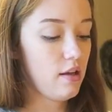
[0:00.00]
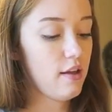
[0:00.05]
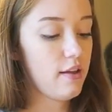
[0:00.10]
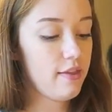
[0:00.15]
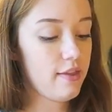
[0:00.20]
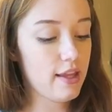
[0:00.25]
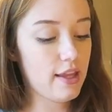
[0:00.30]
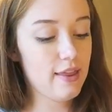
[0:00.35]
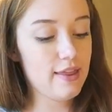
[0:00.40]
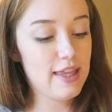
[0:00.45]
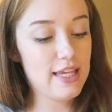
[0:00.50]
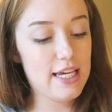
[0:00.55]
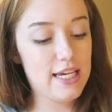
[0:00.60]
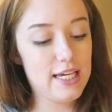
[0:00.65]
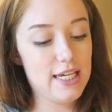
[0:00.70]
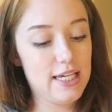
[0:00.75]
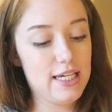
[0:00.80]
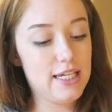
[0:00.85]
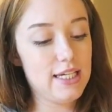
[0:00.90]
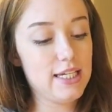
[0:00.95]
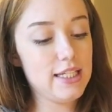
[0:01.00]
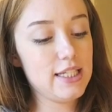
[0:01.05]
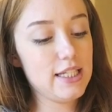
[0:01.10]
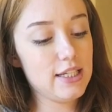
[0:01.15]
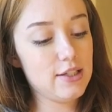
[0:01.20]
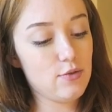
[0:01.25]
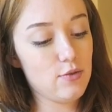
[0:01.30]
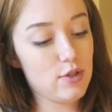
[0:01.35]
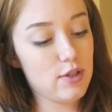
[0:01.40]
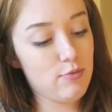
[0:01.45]
And then these
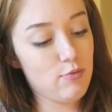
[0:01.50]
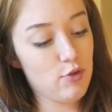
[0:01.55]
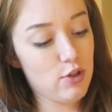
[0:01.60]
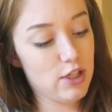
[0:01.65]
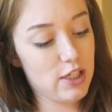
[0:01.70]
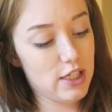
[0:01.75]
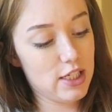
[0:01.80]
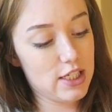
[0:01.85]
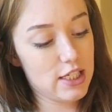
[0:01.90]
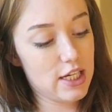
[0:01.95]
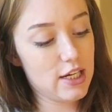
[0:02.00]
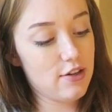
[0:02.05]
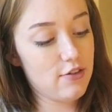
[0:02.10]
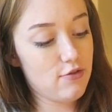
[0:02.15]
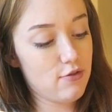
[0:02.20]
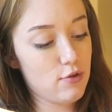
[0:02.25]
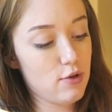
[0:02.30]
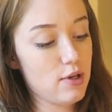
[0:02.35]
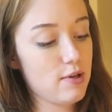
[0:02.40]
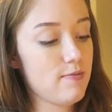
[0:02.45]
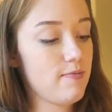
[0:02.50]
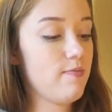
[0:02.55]
is what I'm really excited for.